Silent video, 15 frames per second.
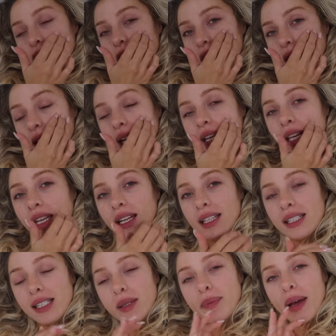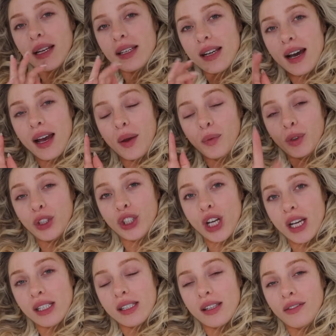fun getting to spend time with
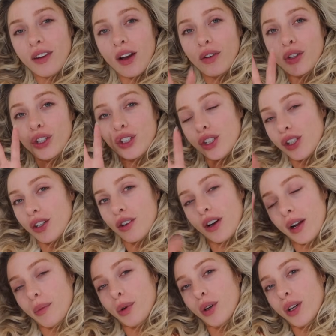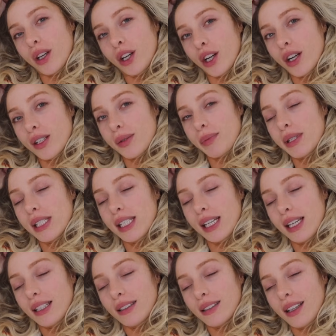Jess, the founder. She's incredible, and her husband
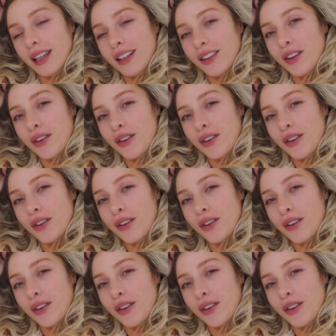Dean. Clayton